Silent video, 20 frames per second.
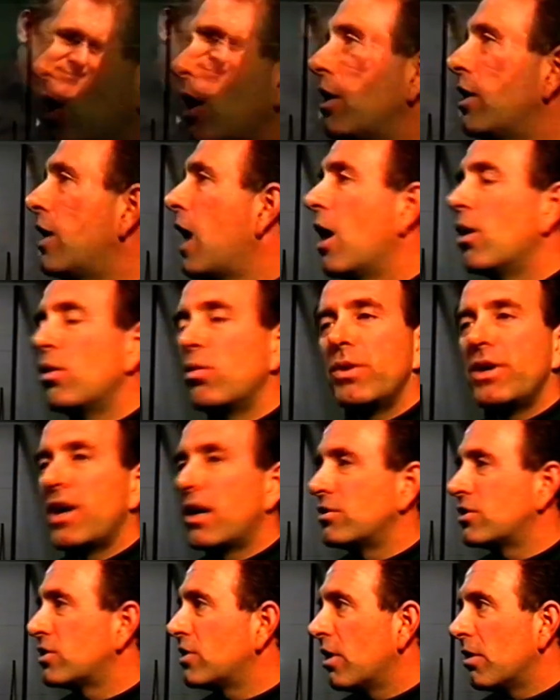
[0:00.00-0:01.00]
No, we
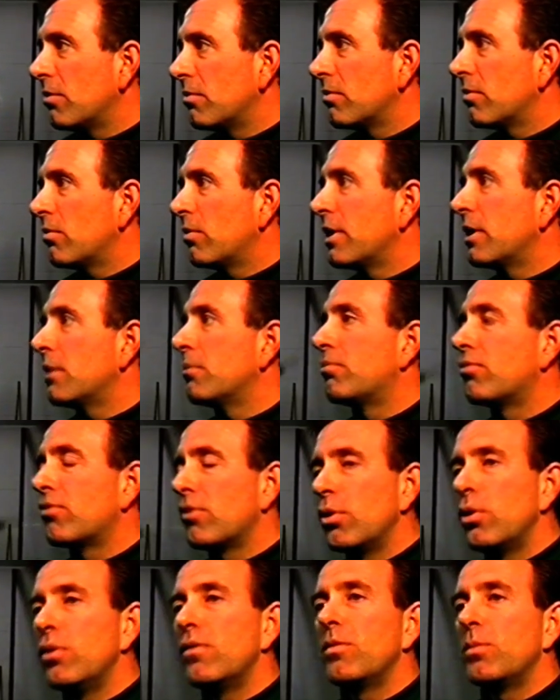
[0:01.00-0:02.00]
don't stop. We
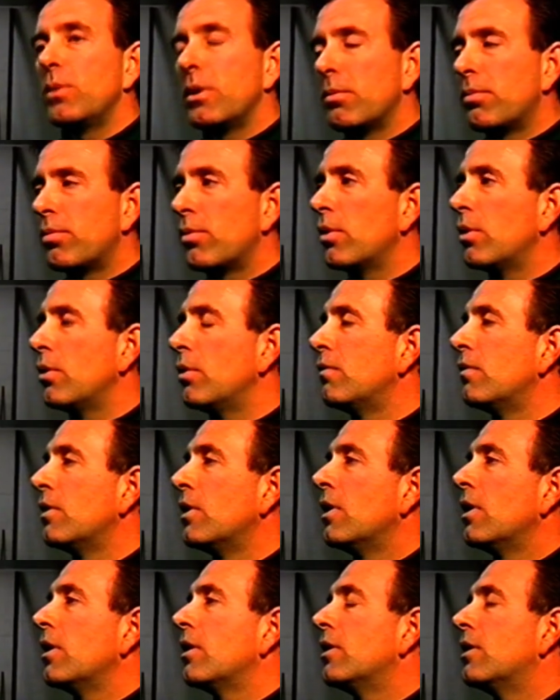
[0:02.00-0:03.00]
improve and we improve.
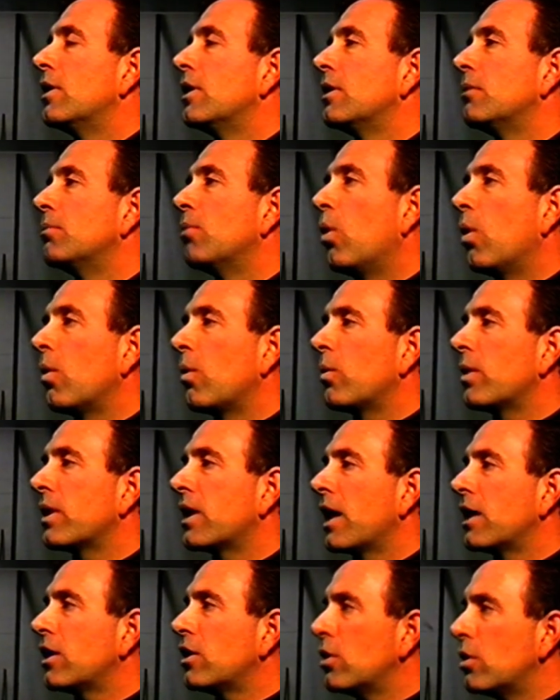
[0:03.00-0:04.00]
The more that we
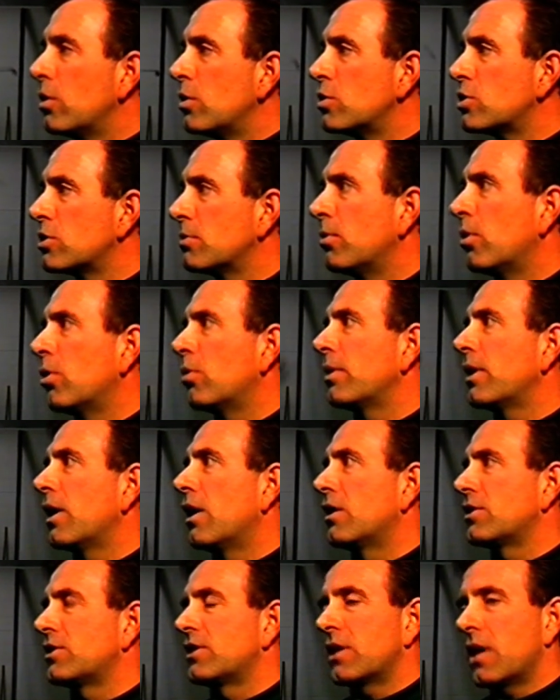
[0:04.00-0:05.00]
get used, the more we
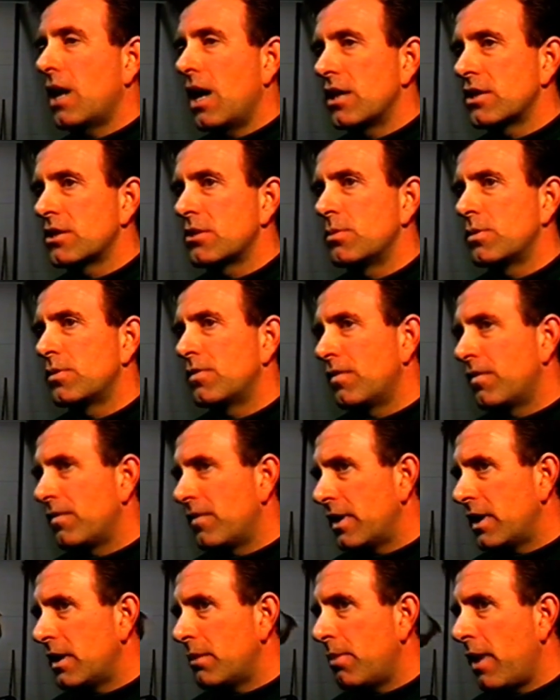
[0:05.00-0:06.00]
ask the customers for
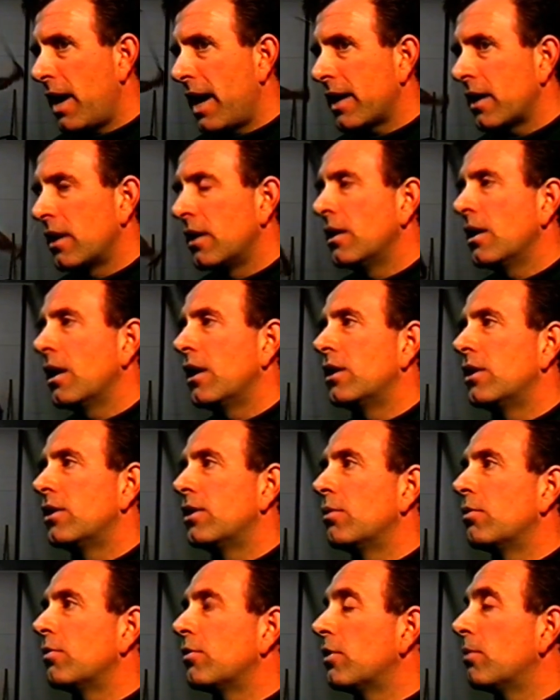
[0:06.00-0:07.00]
feedback, and
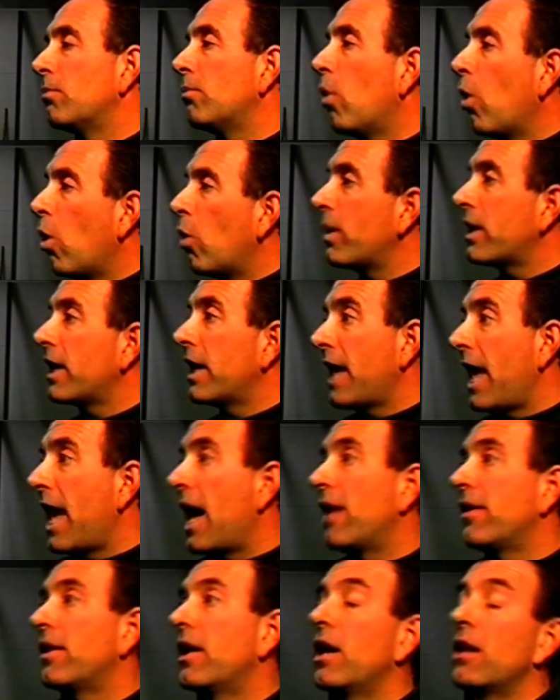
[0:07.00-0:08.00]
the more we get
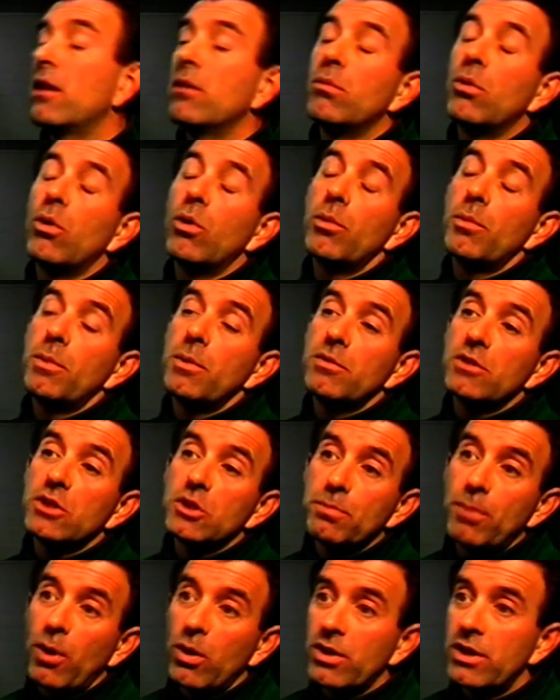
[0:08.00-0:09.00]
out there, the more we'll be
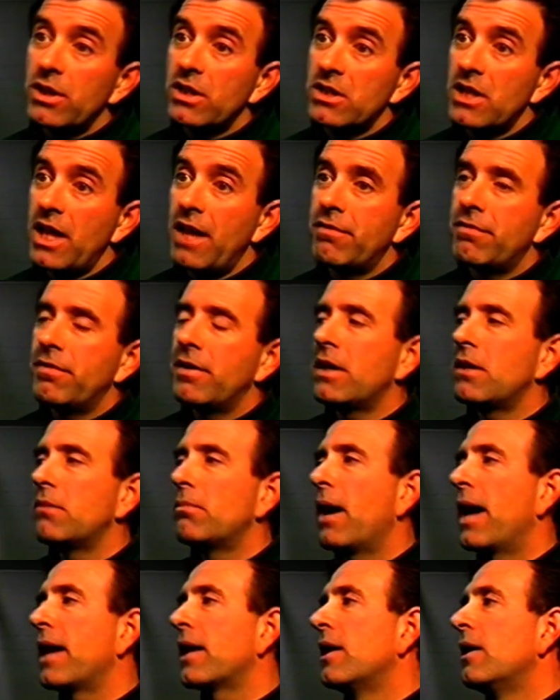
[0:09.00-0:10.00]
responding to that
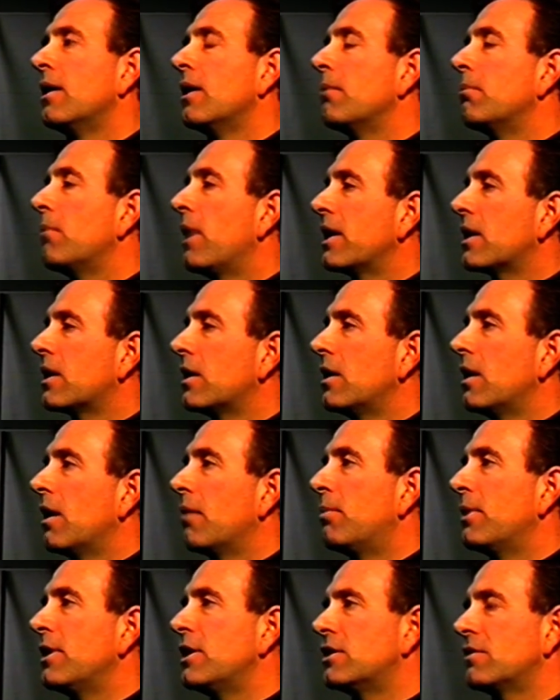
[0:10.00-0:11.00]
feedback, making it a
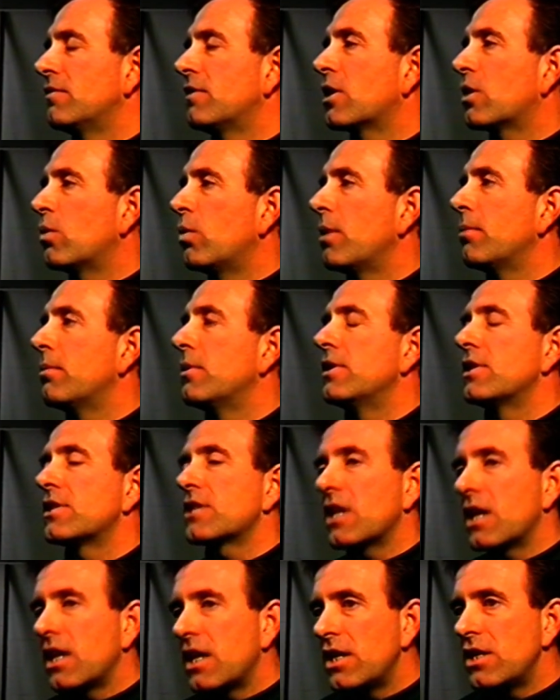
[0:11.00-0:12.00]
piece of equipment that's
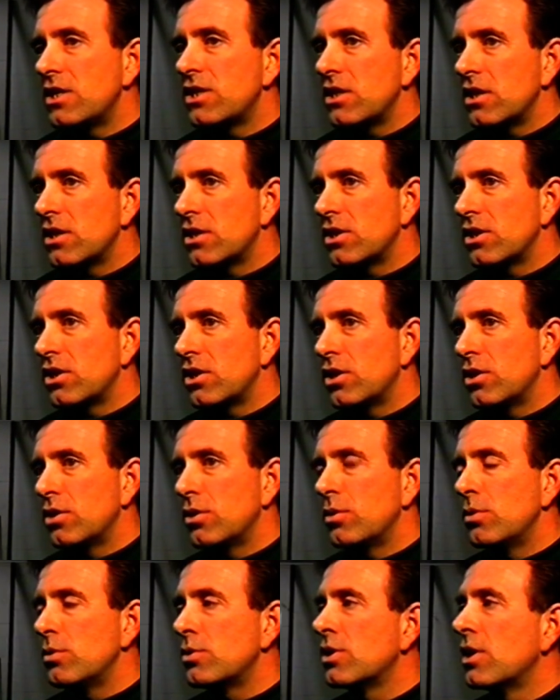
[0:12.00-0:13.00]
easier to
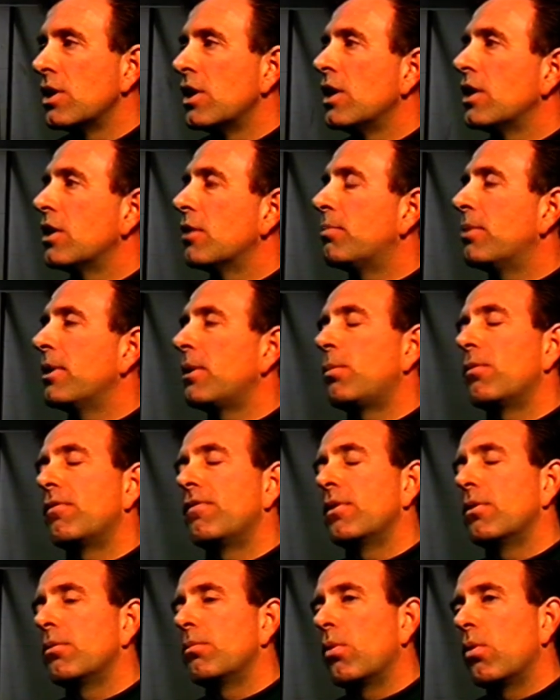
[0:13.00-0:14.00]
use, that people
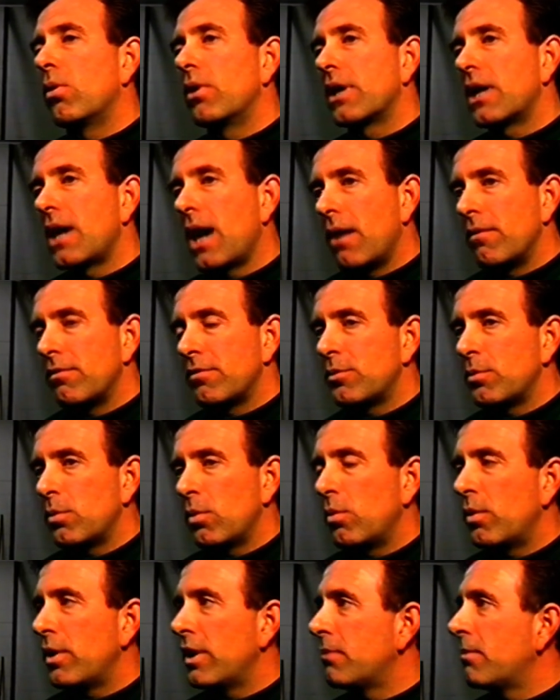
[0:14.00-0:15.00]
feel more comfortable
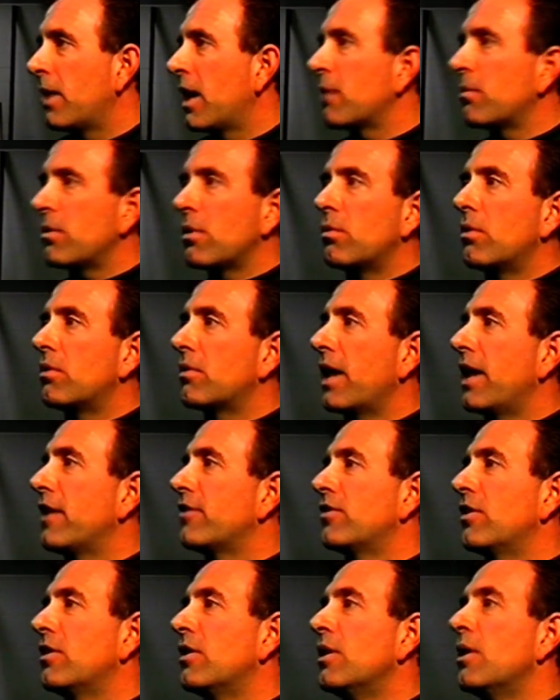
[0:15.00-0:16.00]
with. Maybe we'll get
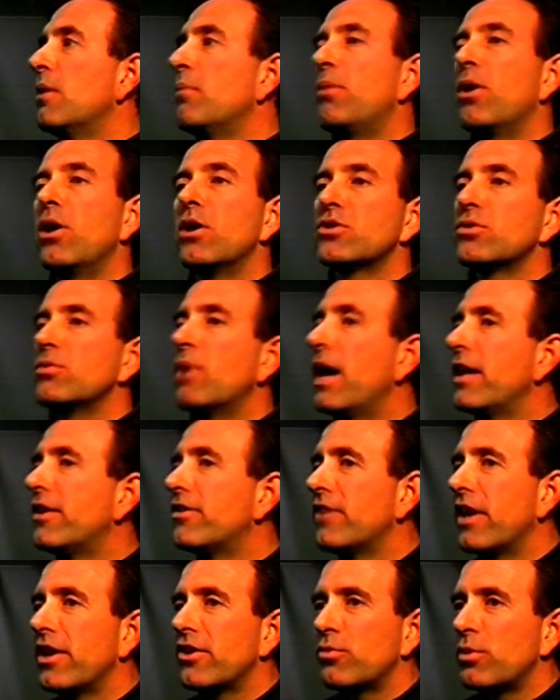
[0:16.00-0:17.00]
to personal
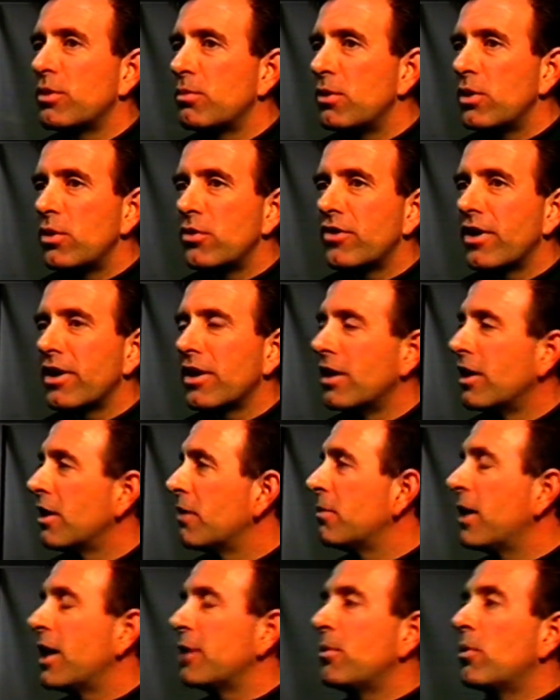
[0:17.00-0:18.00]
headsets with music.
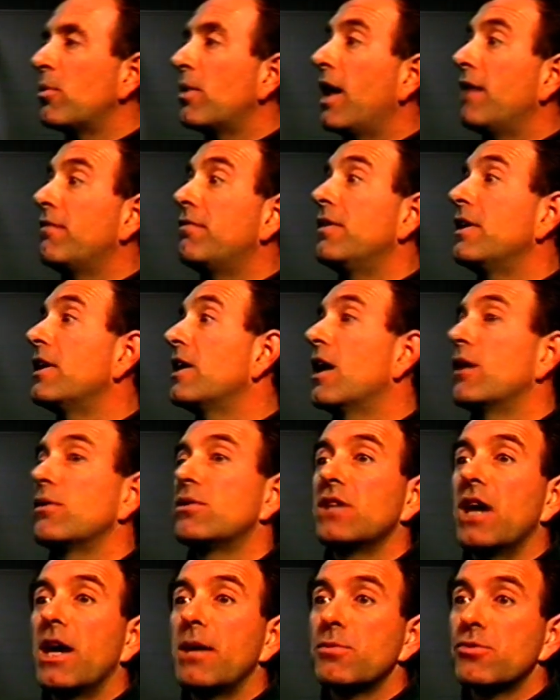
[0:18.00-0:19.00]
Maybe we'll have
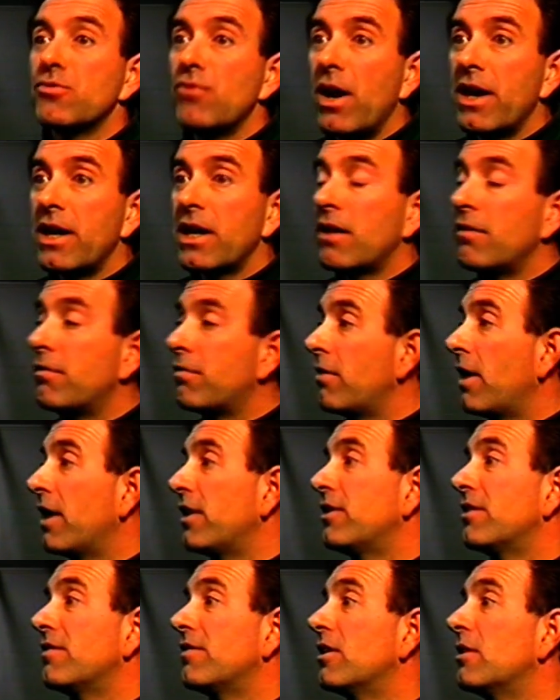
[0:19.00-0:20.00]
videotapes running in
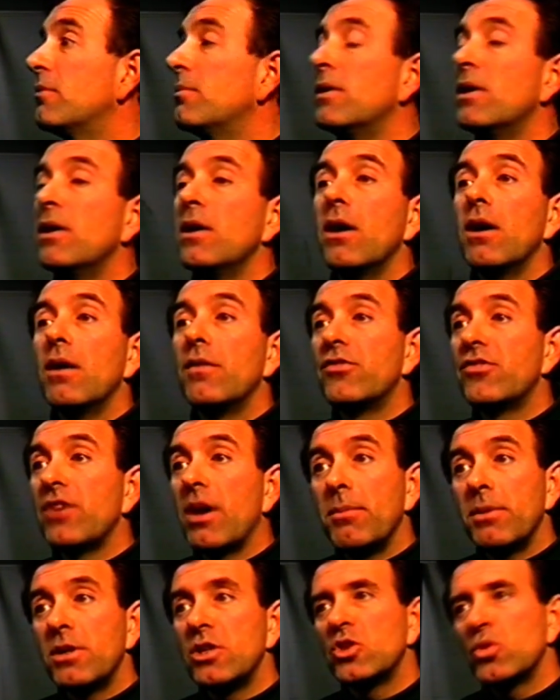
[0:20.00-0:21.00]
front of them of
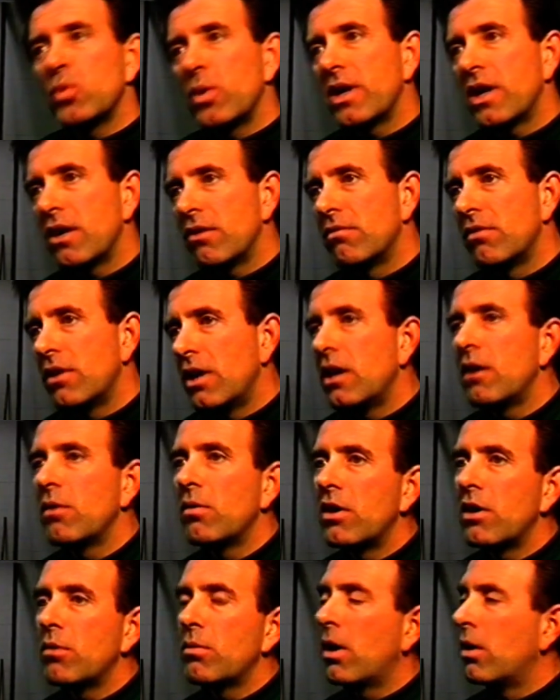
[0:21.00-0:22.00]
somebody swinging really,
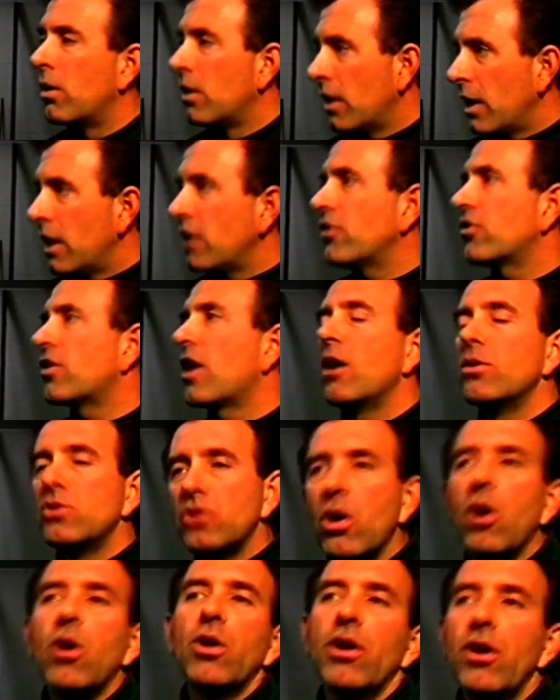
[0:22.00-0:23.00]
really well. It just goes
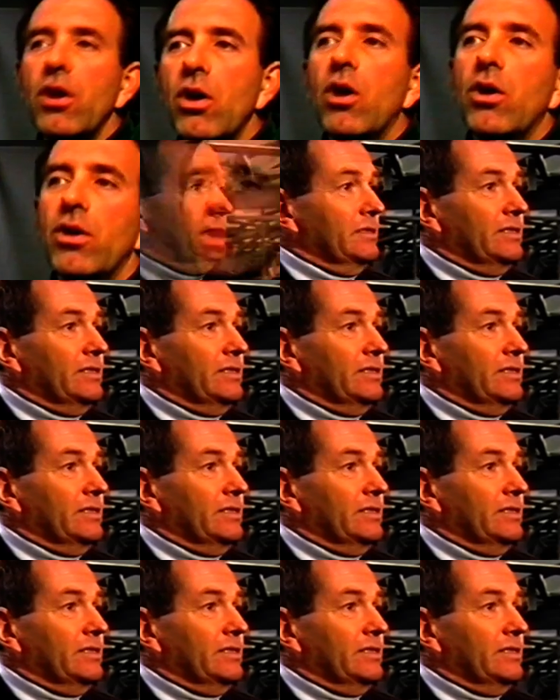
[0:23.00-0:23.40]
on and on.